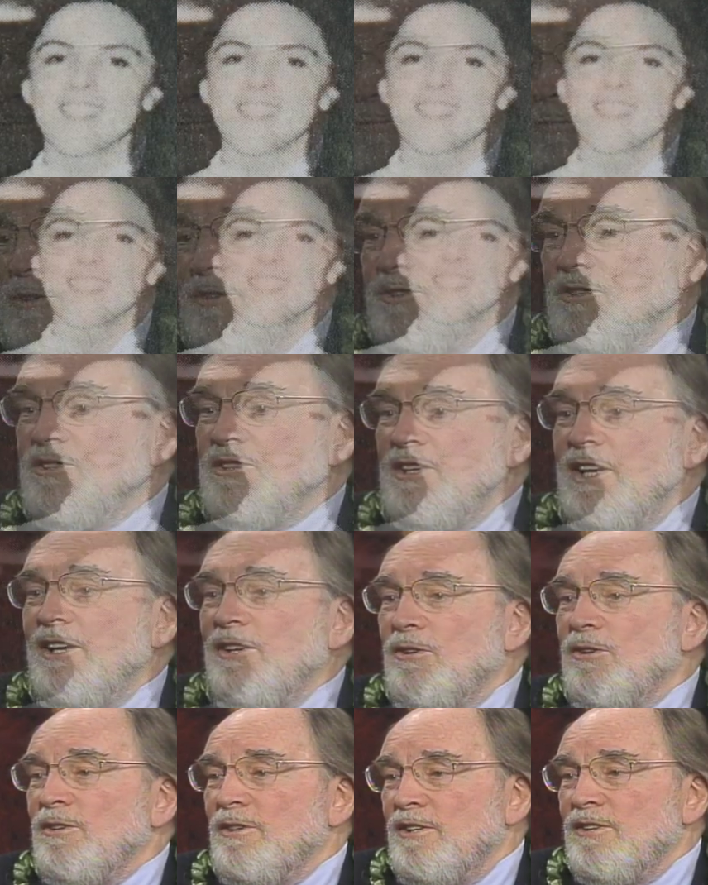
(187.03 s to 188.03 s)
with
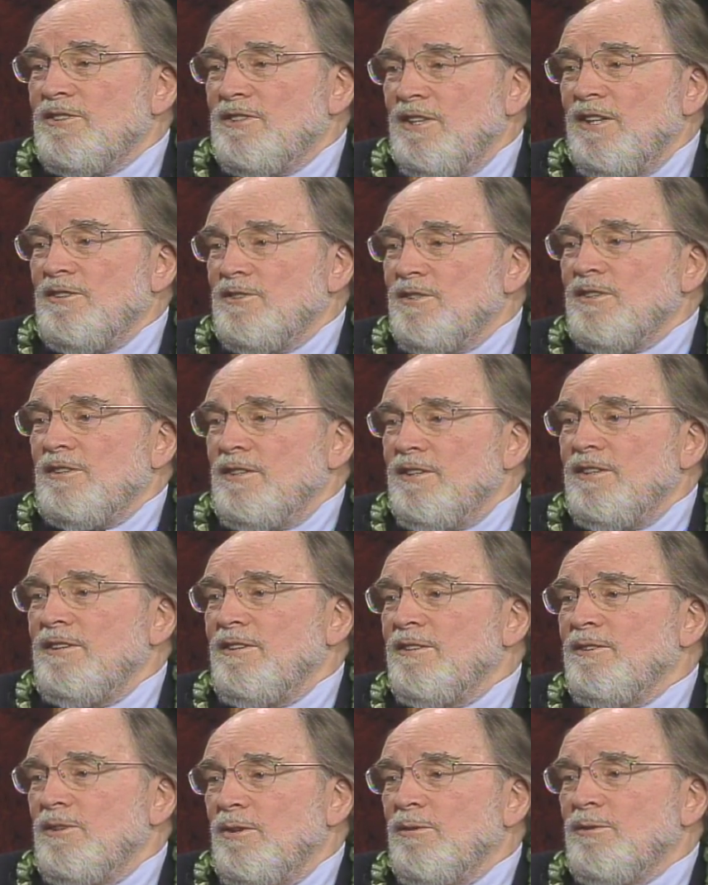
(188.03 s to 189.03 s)
statehood, essentially,
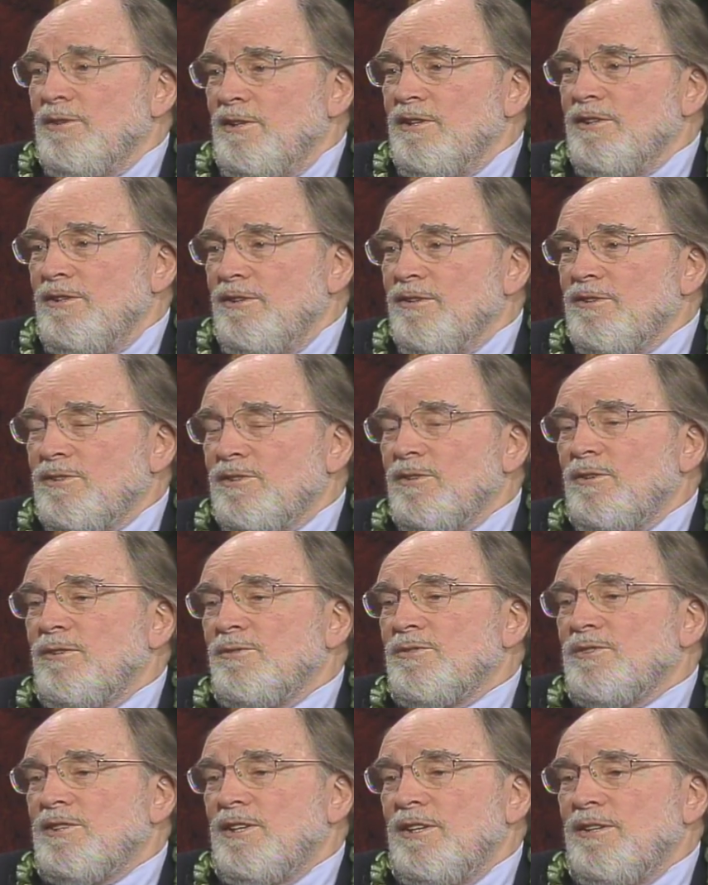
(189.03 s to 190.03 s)
you know, within a year or so
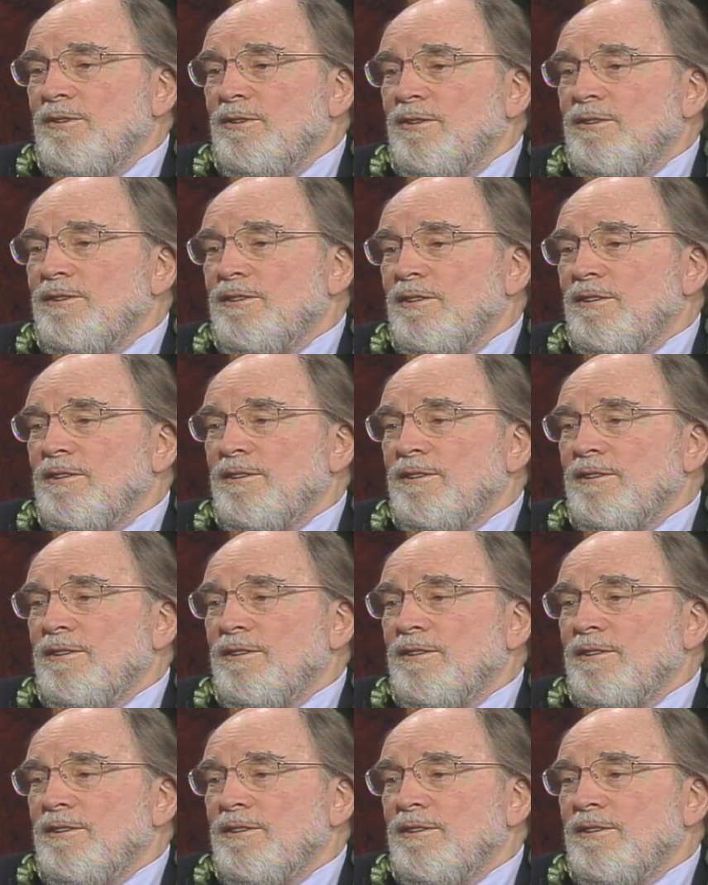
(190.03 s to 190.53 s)
of statehood,